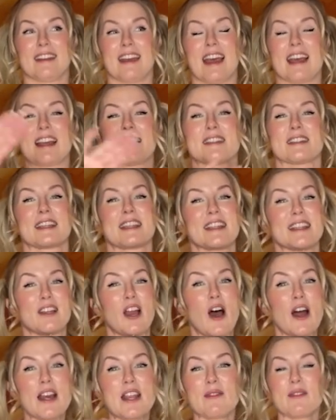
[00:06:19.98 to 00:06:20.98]
And it's
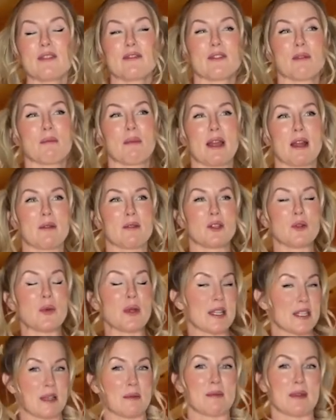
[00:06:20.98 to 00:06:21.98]
not even from like
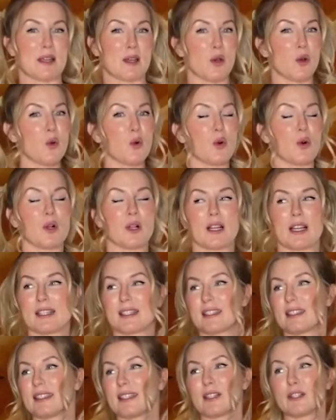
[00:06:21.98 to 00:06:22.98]
doing something cool.
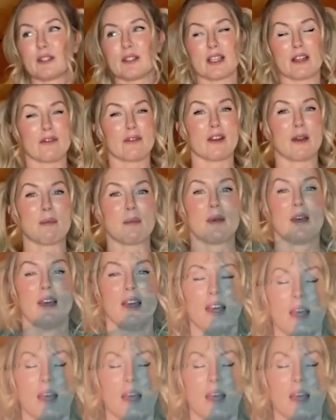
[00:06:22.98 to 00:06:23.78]
It's literally from